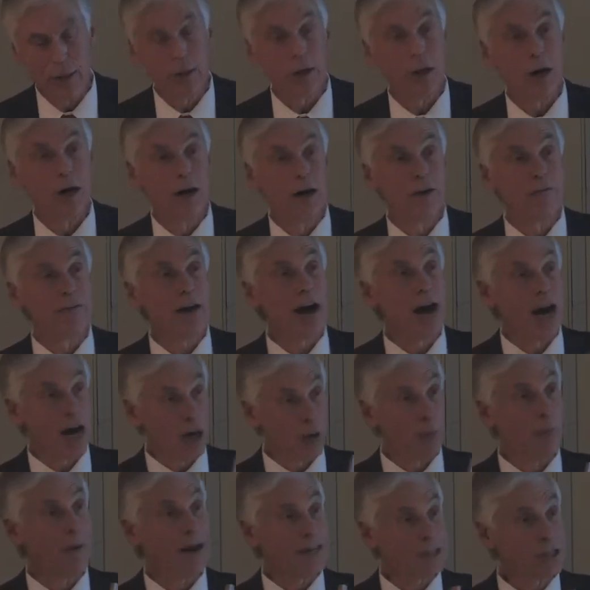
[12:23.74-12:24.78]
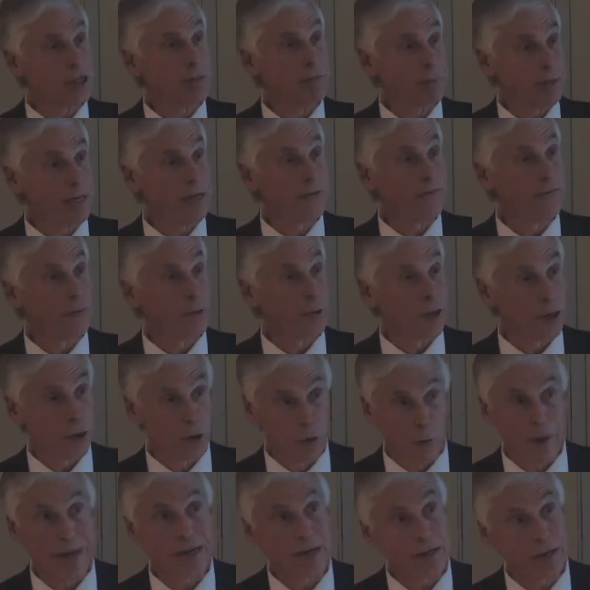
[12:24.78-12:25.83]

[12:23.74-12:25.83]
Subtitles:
of our recipe for a great